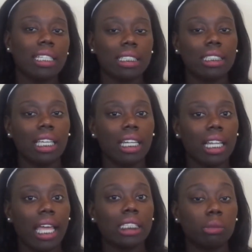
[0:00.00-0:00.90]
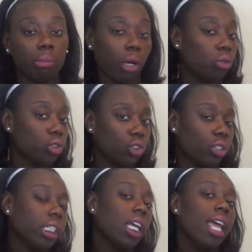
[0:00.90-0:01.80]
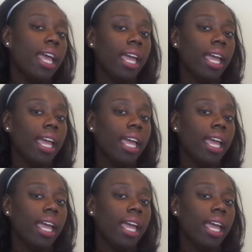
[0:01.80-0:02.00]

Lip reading: It doesn't get it as bone straight